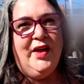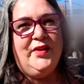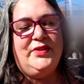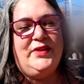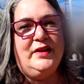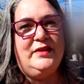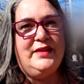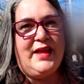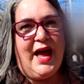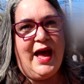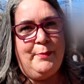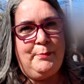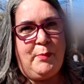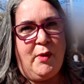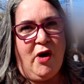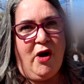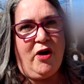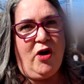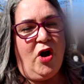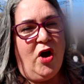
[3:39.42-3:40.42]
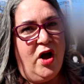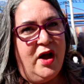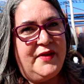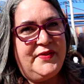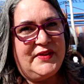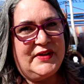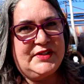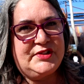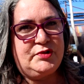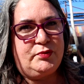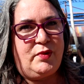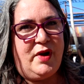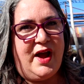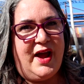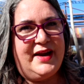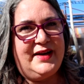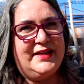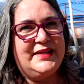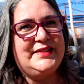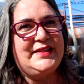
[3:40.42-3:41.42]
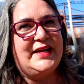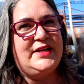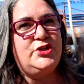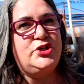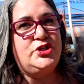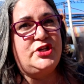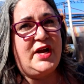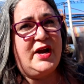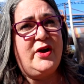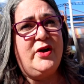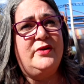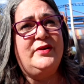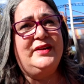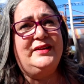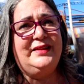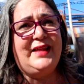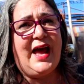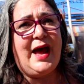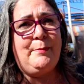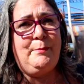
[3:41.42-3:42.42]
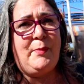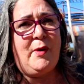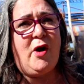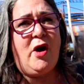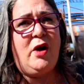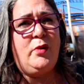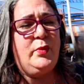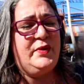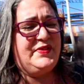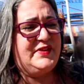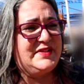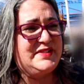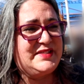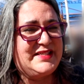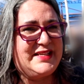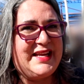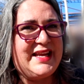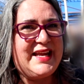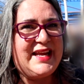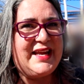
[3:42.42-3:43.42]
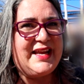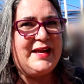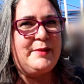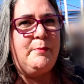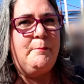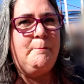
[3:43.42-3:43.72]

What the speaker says: The lap bar on this ride is a shared lap bar with a T